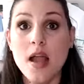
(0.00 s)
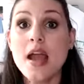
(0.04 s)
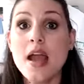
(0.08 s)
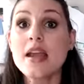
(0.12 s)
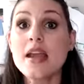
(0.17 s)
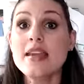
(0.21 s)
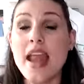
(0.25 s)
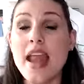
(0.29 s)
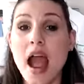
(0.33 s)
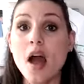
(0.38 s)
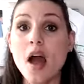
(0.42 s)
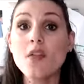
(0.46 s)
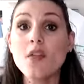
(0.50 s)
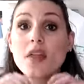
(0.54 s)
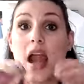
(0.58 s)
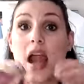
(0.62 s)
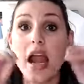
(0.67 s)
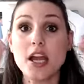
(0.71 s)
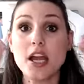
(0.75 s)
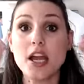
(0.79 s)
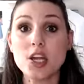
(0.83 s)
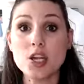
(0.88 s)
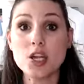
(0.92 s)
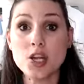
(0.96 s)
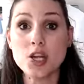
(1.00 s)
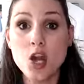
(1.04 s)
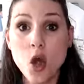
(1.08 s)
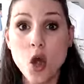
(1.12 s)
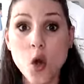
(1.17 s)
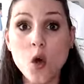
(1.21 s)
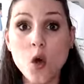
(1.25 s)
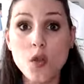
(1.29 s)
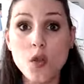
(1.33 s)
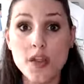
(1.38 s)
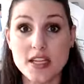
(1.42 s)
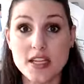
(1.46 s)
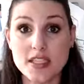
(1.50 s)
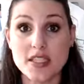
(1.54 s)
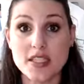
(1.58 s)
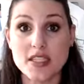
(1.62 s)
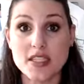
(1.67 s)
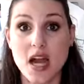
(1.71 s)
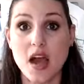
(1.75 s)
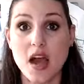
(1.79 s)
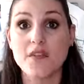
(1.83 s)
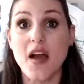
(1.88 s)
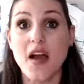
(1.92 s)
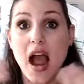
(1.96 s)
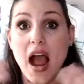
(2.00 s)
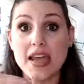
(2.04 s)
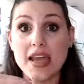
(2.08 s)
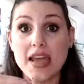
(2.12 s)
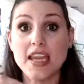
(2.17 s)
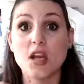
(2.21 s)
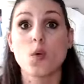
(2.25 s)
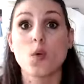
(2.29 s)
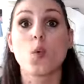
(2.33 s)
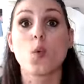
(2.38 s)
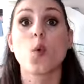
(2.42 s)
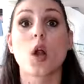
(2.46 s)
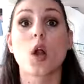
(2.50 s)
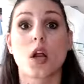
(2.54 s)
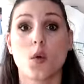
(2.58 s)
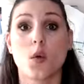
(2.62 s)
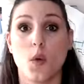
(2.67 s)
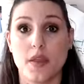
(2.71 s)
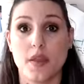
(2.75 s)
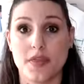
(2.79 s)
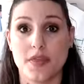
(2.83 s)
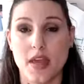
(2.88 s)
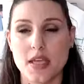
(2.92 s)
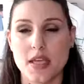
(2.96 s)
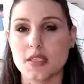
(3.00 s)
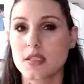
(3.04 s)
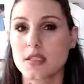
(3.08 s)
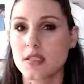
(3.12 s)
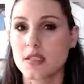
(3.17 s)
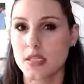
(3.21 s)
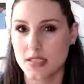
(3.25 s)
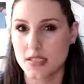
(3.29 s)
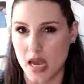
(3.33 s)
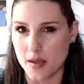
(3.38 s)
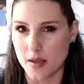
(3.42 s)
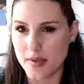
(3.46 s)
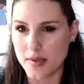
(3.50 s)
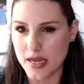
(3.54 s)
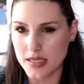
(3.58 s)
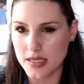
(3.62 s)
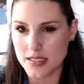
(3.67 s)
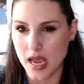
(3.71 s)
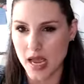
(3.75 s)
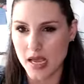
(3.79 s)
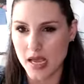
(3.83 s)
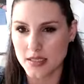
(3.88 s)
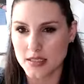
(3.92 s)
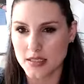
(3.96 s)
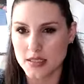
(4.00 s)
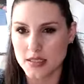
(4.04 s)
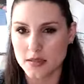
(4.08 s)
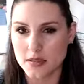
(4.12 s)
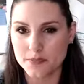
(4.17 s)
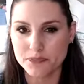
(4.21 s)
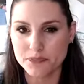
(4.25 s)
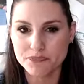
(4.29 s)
Now that I know this stuff, I can work with this. Does that make sense?